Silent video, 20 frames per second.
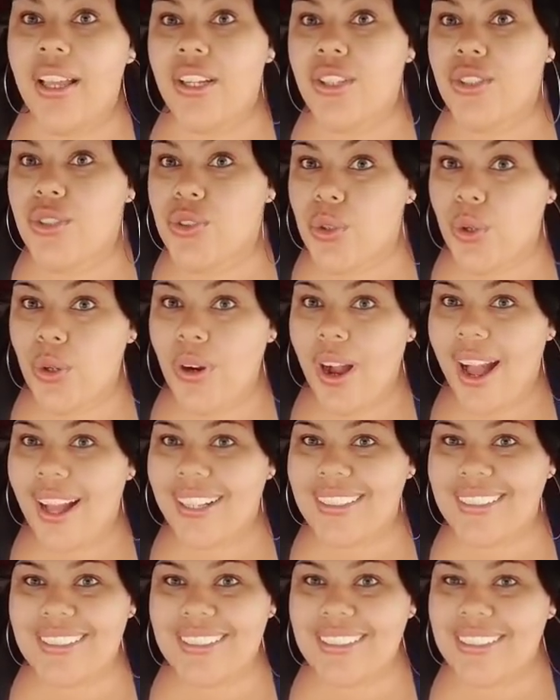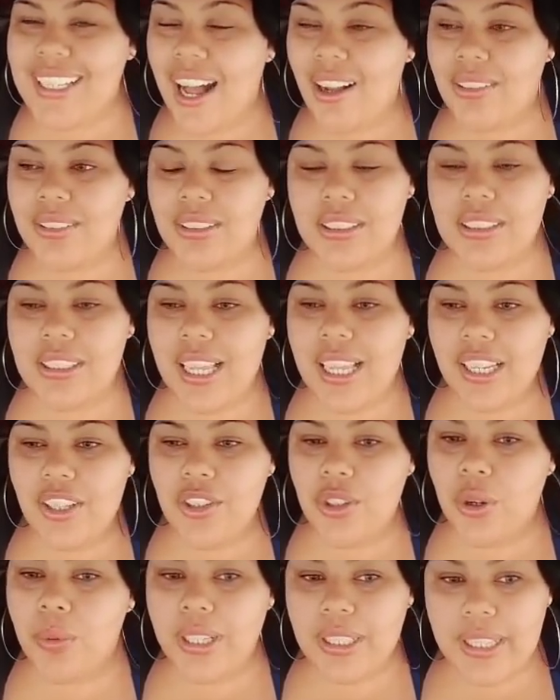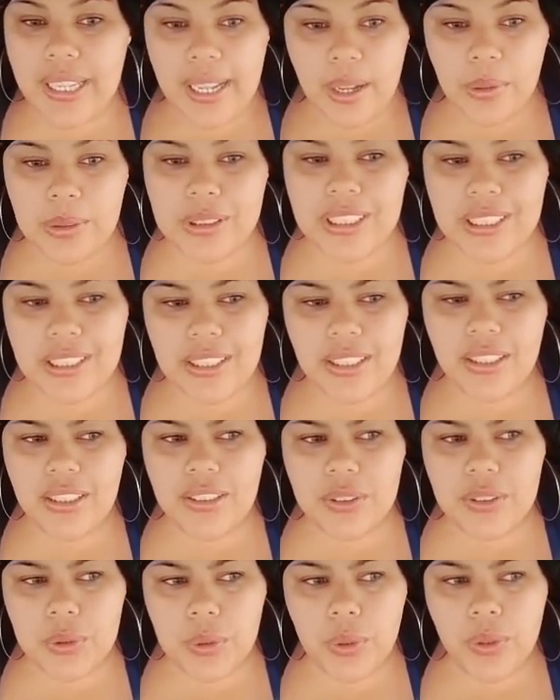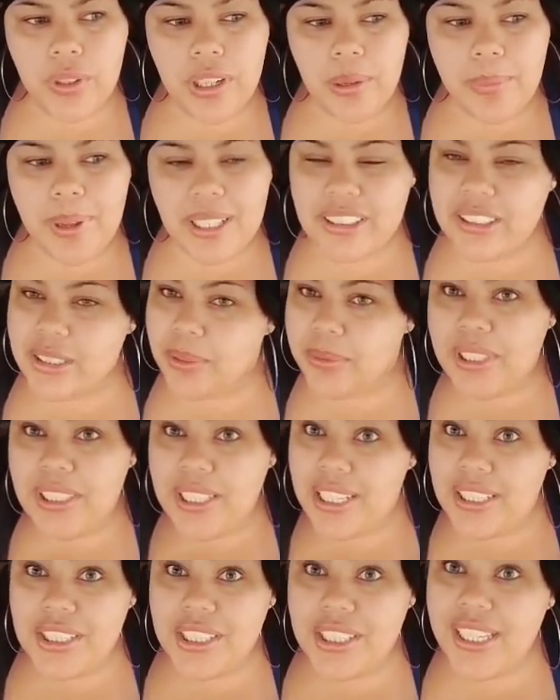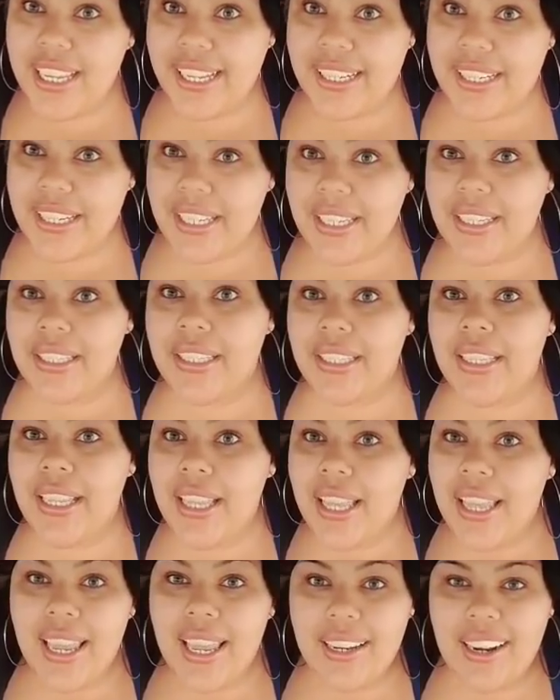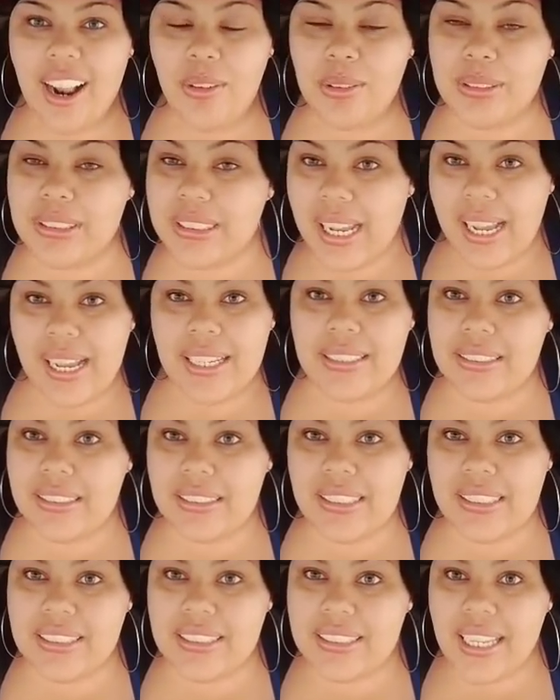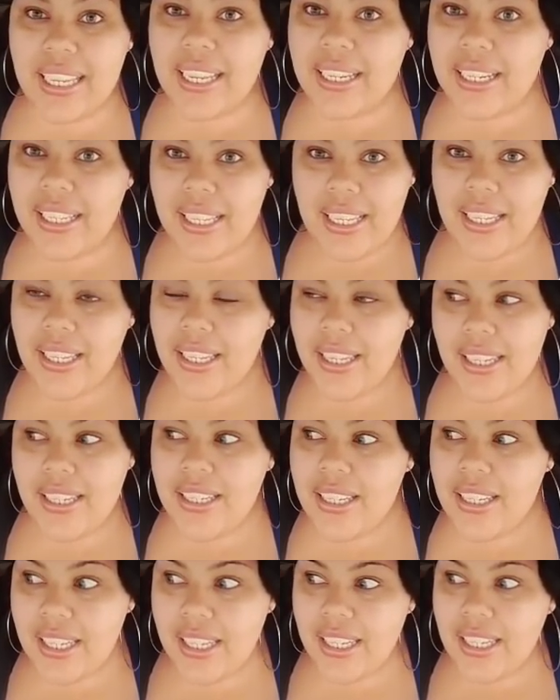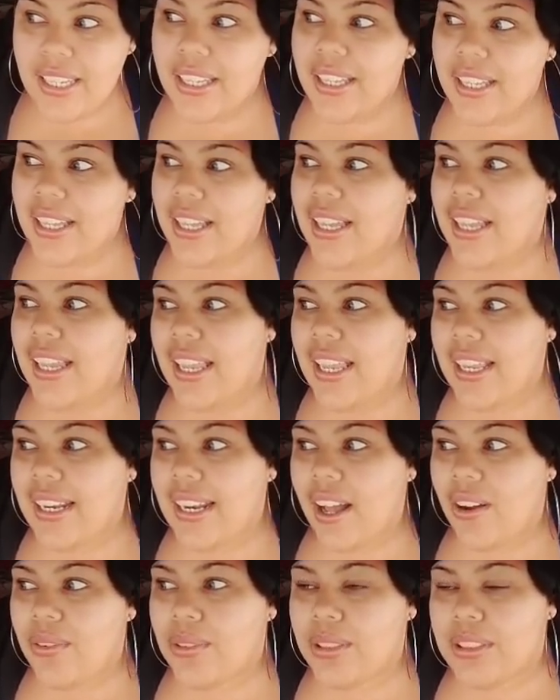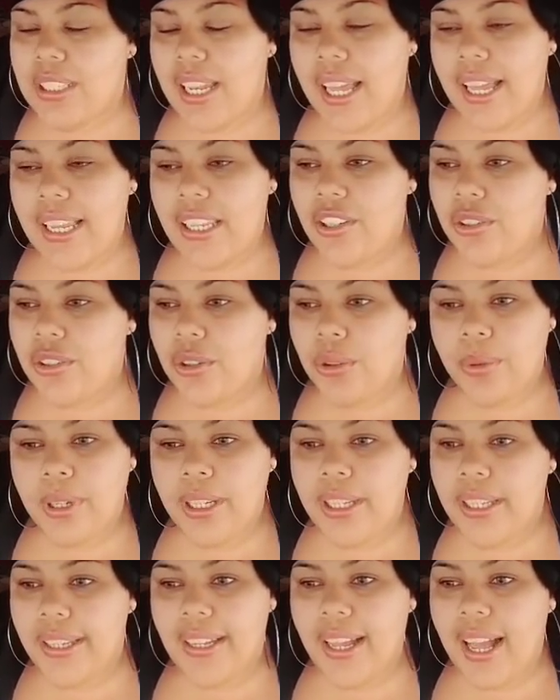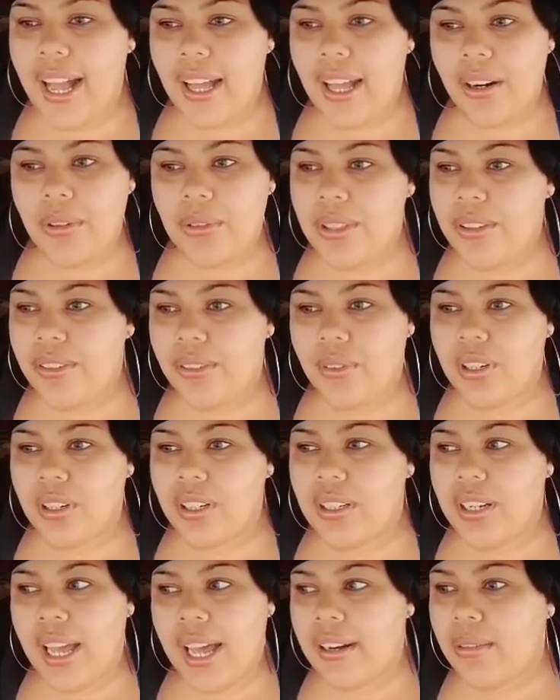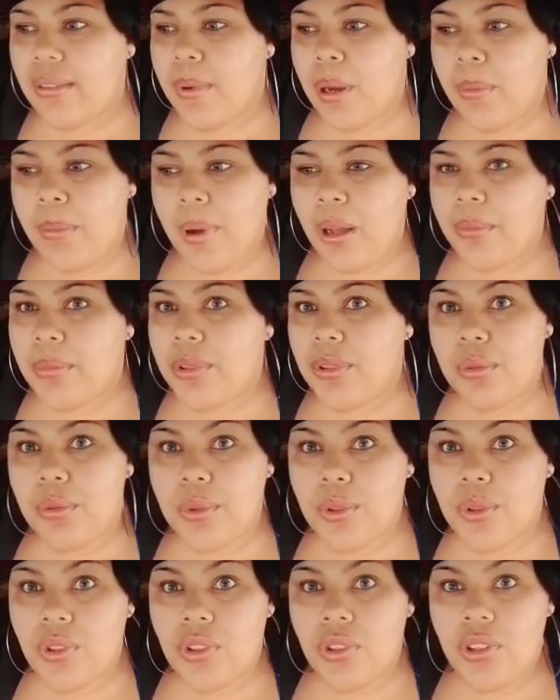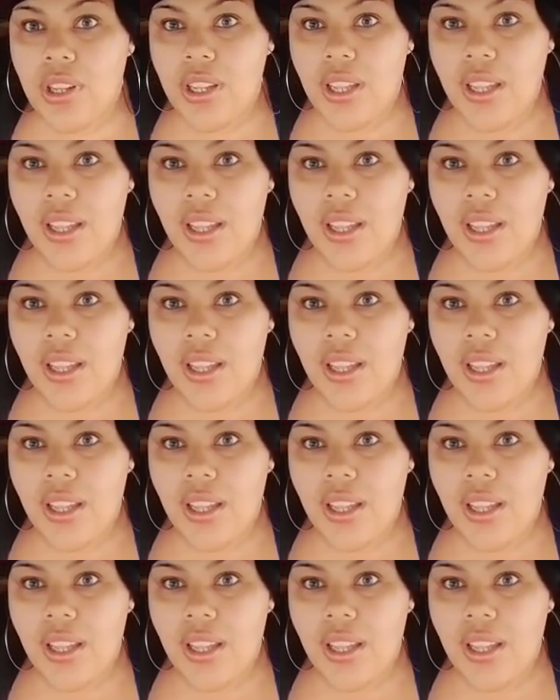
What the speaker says: So I was just like, one day I was telling her a story about something that she had did, and I was constantly saying he. And I was like, what? I don't even want to lie to my mama no more.